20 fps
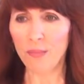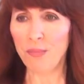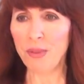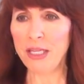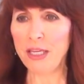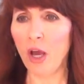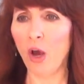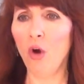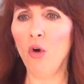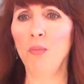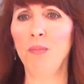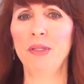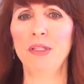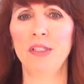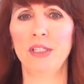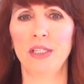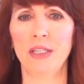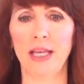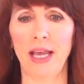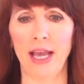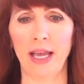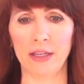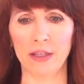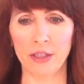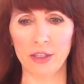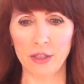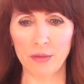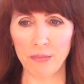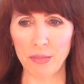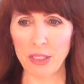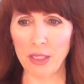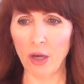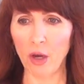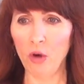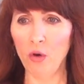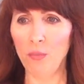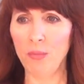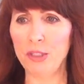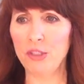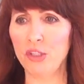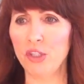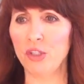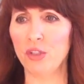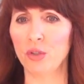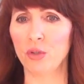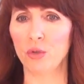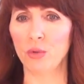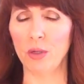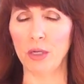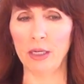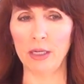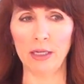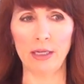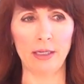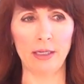be open to that. Be open to